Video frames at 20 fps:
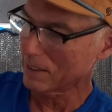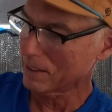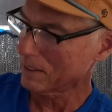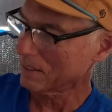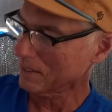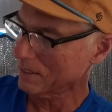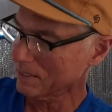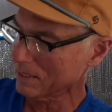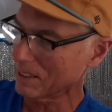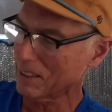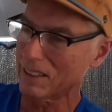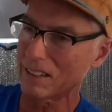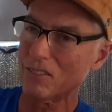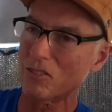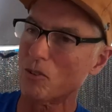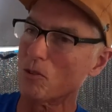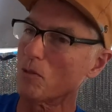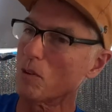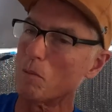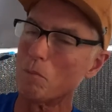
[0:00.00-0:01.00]
and
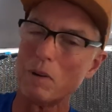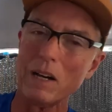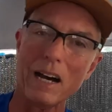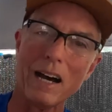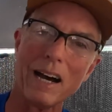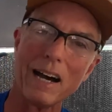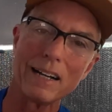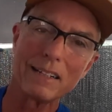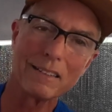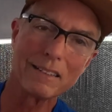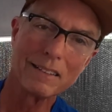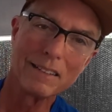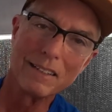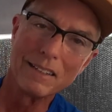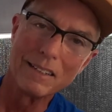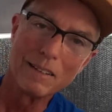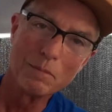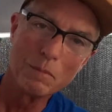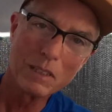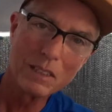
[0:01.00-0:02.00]
from the back,
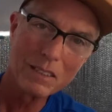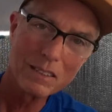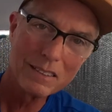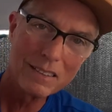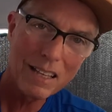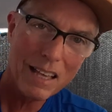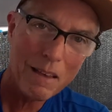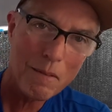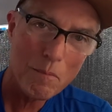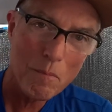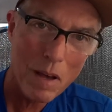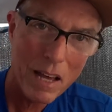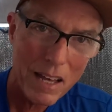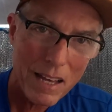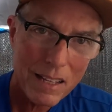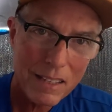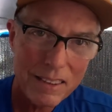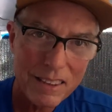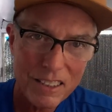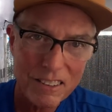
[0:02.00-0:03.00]
because they
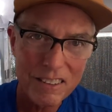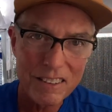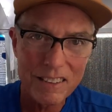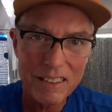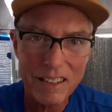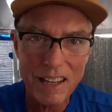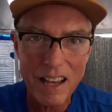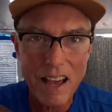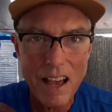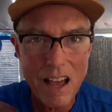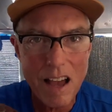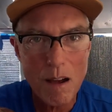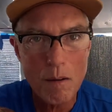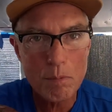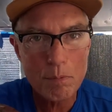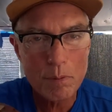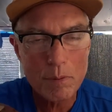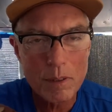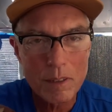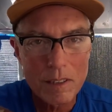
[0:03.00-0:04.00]
make 30 amp
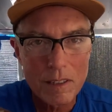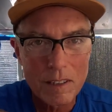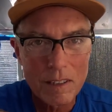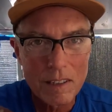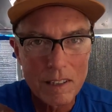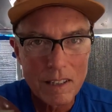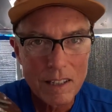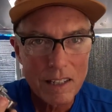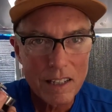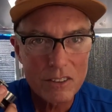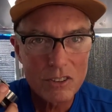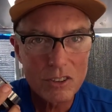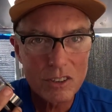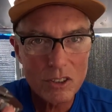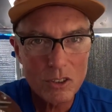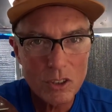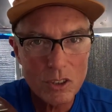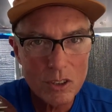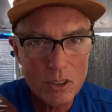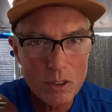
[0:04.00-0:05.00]

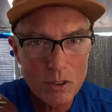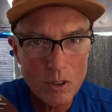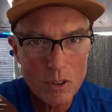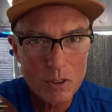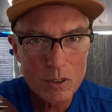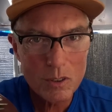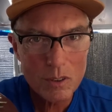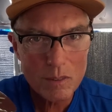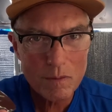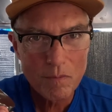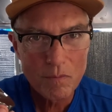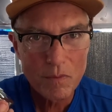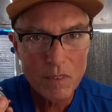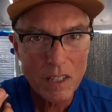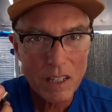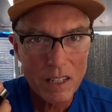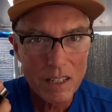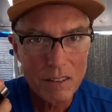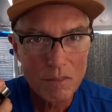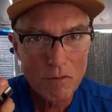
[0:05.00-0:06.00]
extension cords
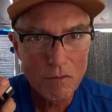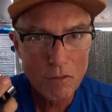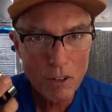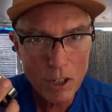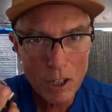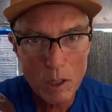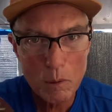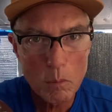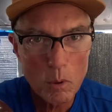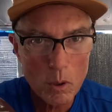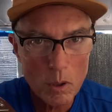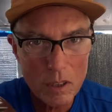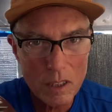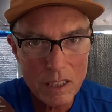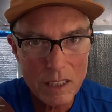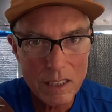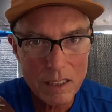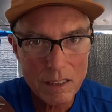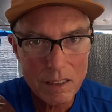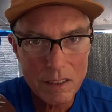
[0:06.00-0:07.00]
in variable
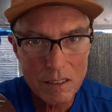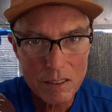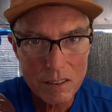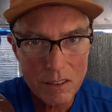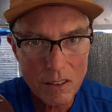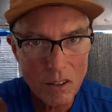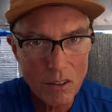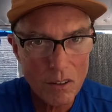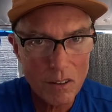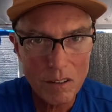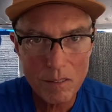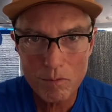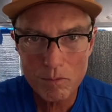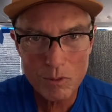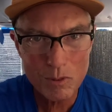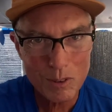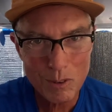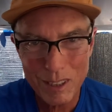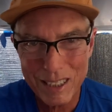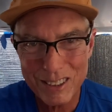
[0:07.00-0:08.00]
lengths. So
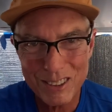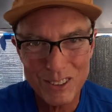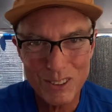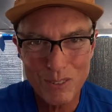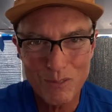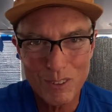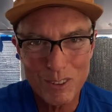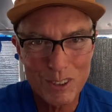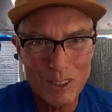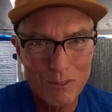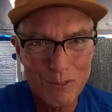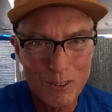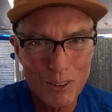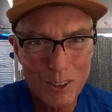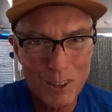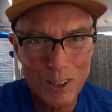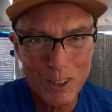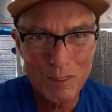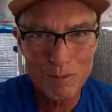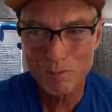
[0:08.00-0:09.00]
get you a 50
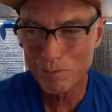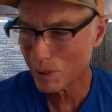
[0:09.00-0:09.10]
footer and